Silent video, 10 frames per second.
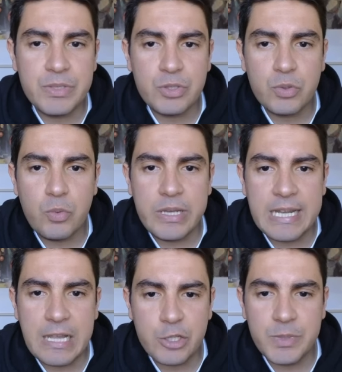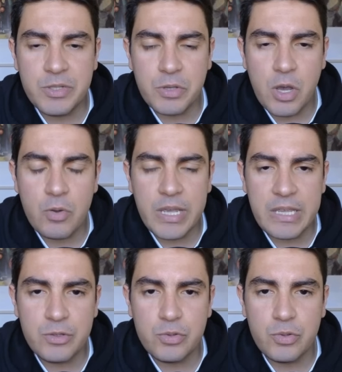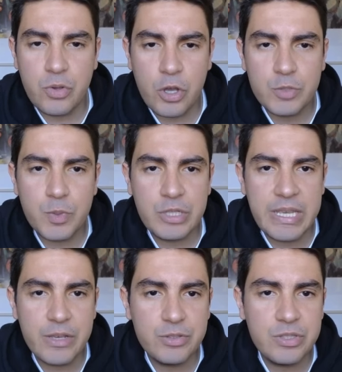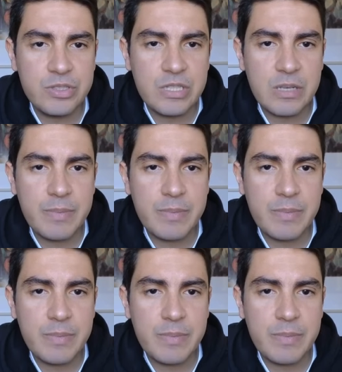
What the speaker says: Squid allows me to go into Cosmos ecosystem,